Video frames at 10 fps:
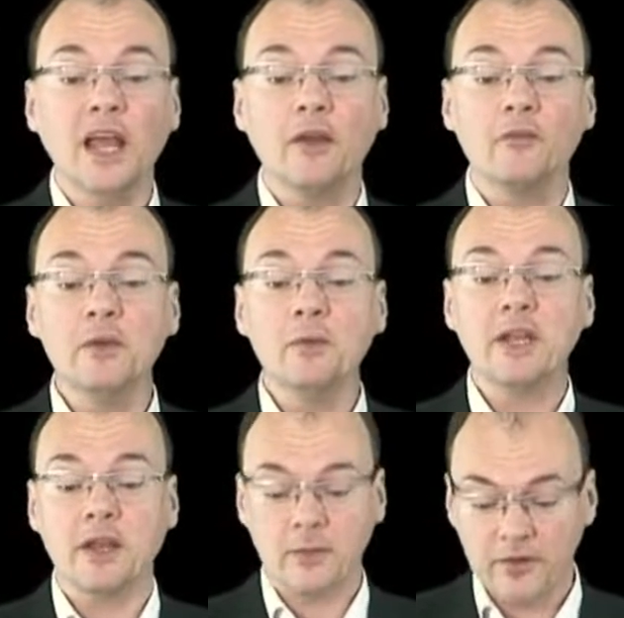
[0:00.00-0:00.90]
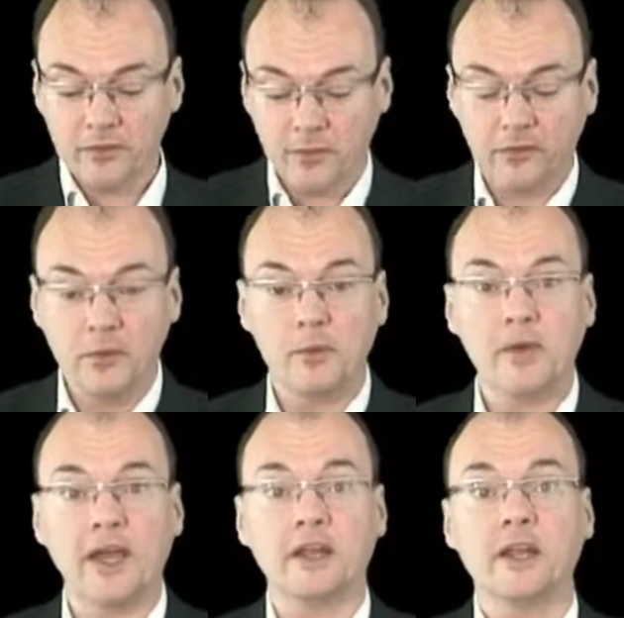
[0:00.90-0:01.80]
I really want to get away from the
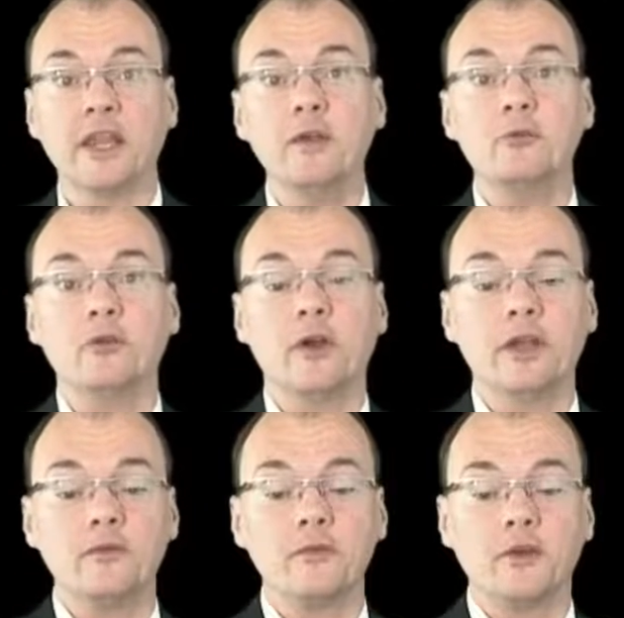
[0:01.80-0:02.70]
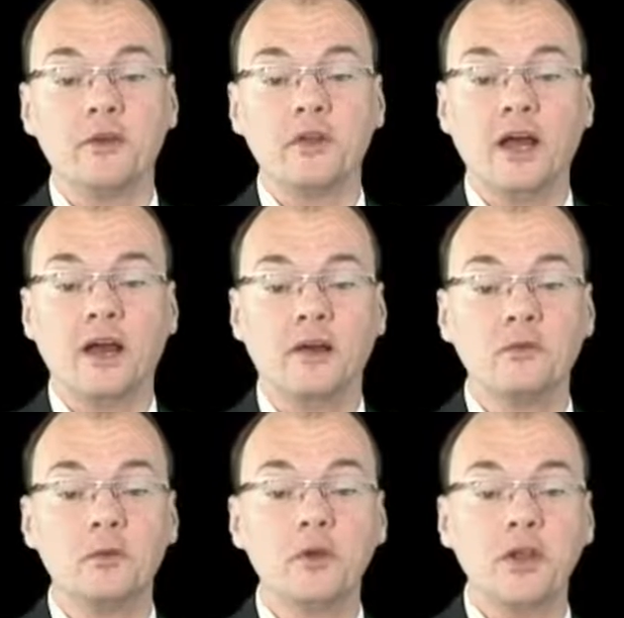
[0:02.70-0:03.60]
Superman, and I keep trying different
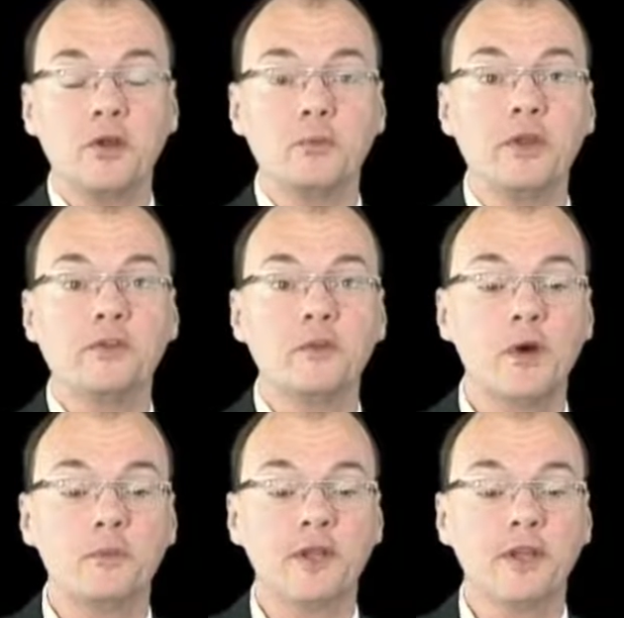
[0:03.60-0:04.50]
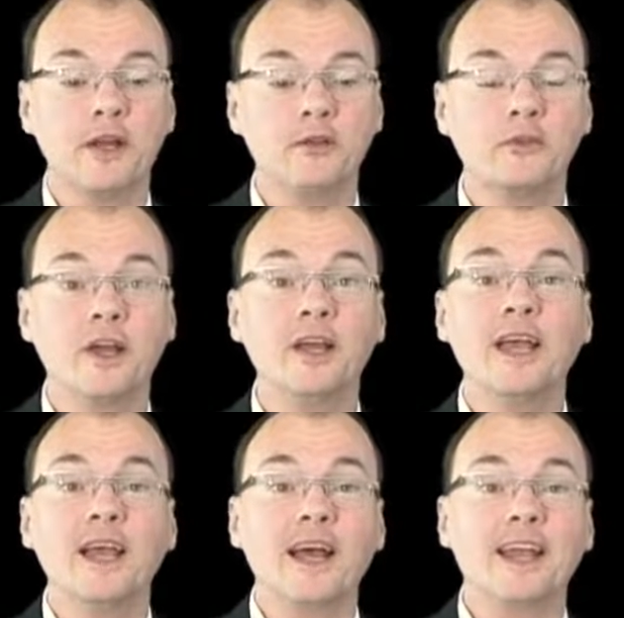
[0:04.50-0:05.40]
bits of popular culture,
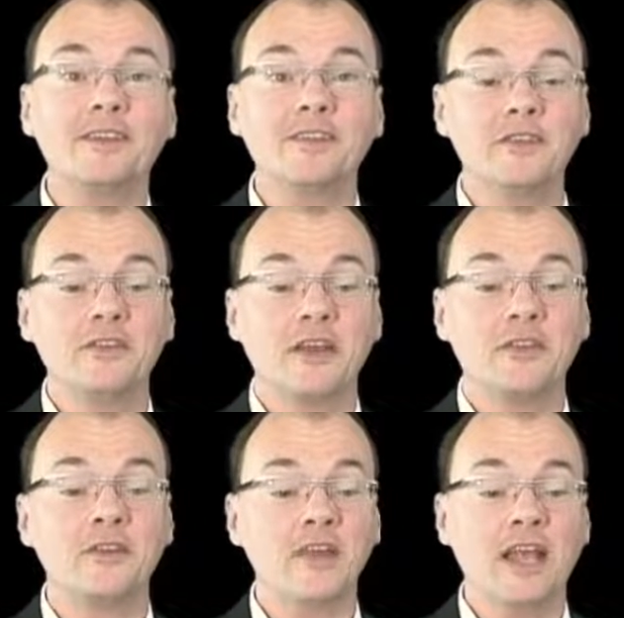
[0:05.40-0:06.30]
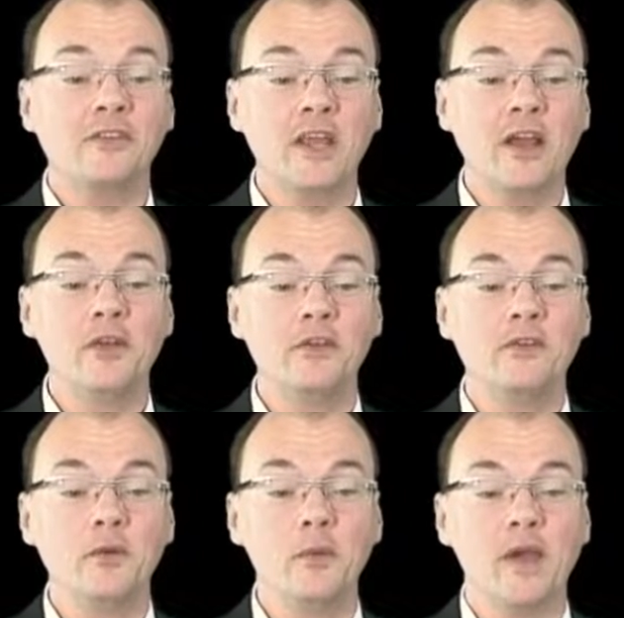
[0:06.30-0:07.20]
and it turns out that it's actually only
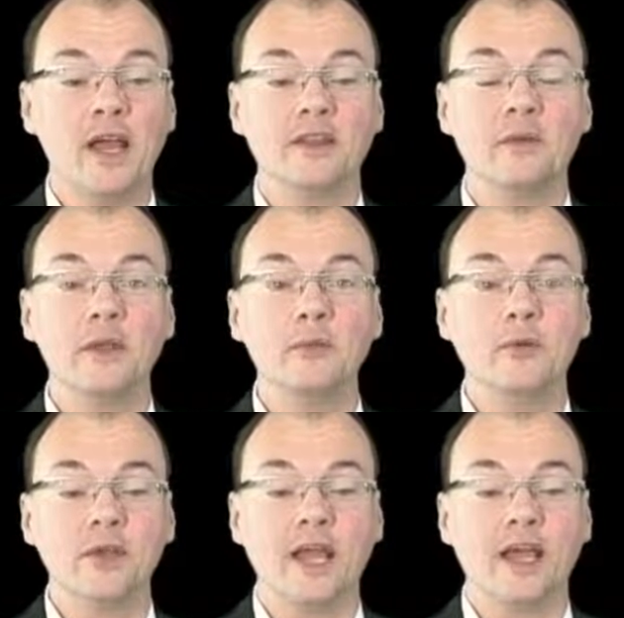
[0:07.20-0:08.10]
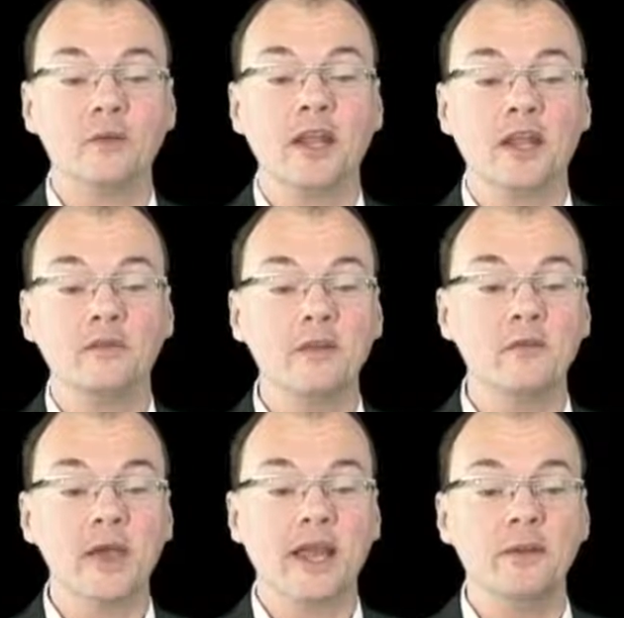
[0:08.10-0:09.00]
Superman that people get, and I've never
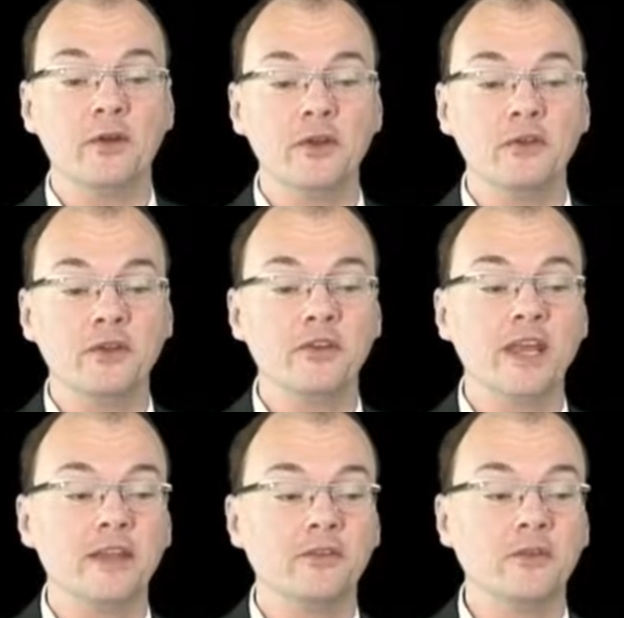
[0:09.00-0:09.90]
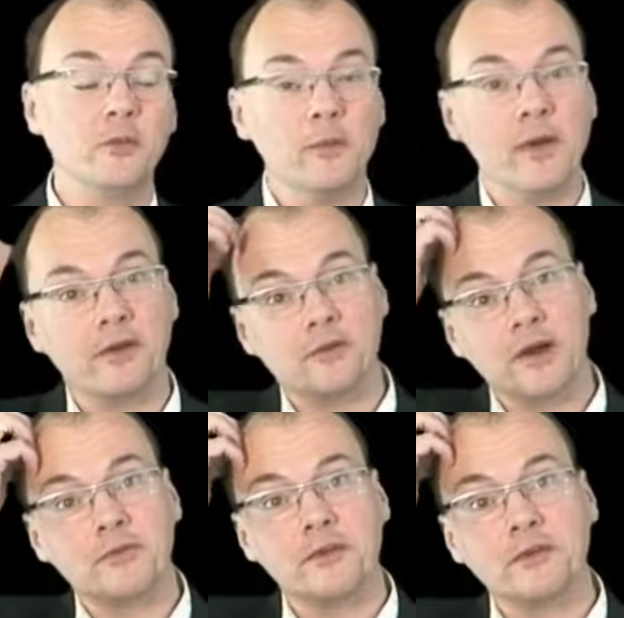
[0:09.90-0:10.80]
met anybody who doesn't get the Superman
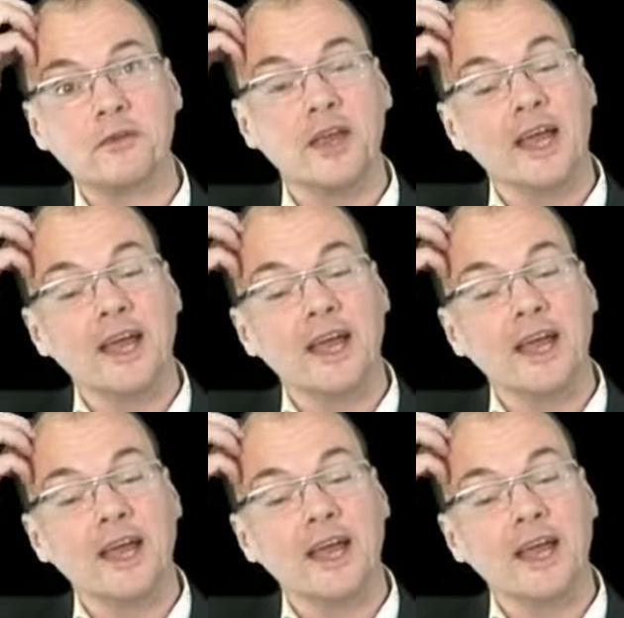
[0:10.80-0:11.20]
reference.